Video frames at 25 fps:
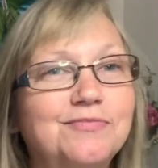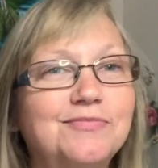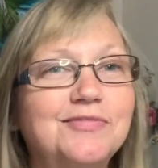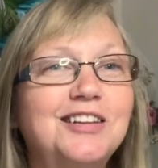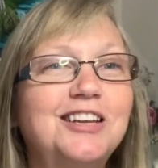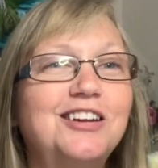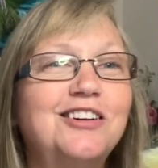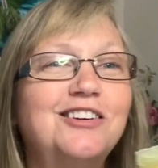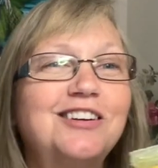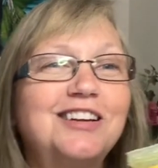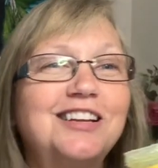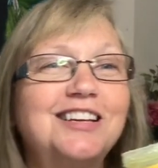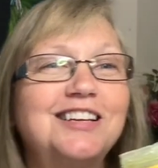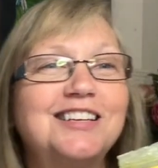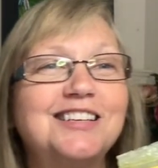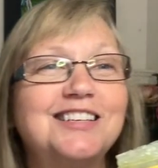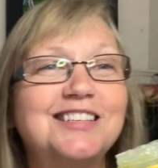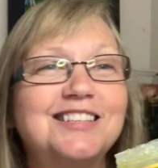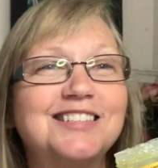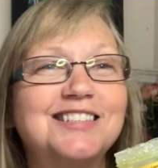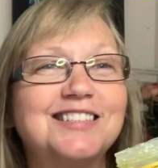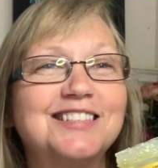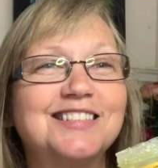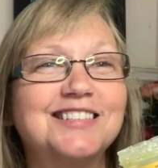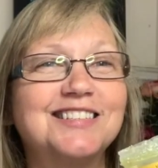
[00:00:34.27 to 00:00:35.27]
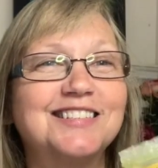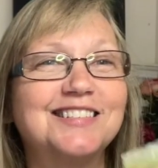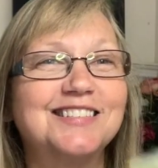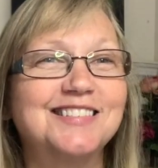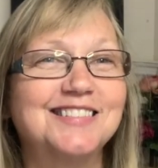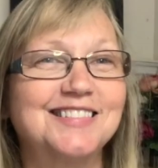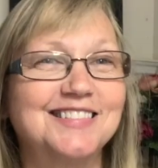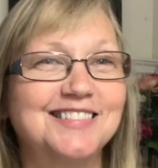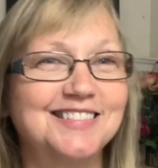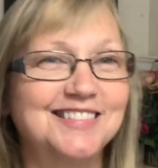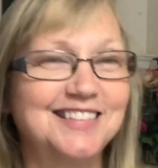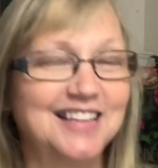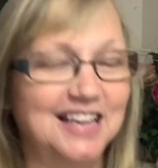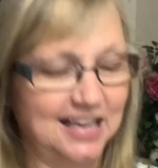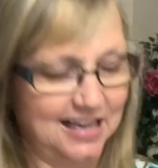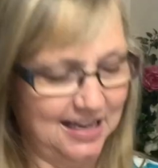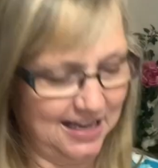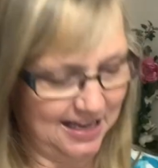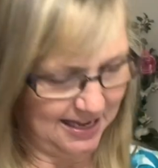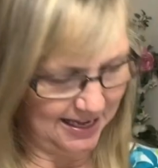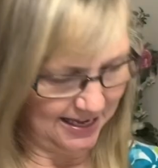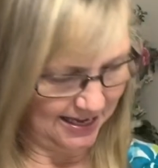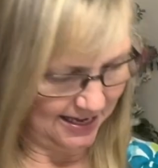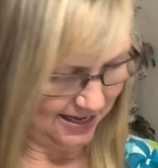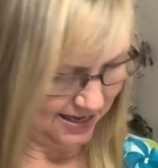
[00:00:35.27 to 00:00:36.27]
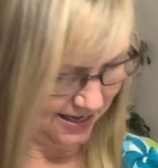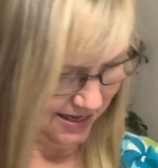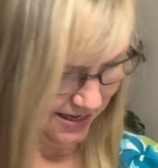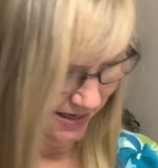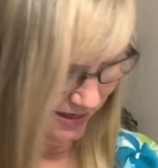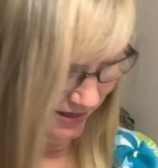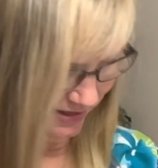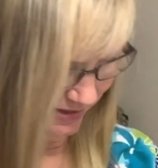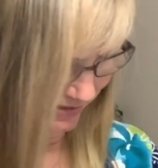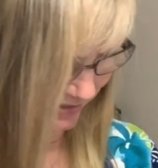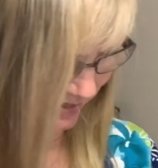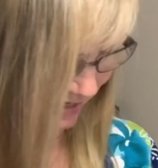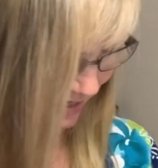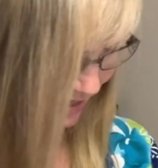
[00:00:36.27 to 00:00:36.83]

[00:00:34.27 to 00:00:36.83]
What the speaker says: Here it is. And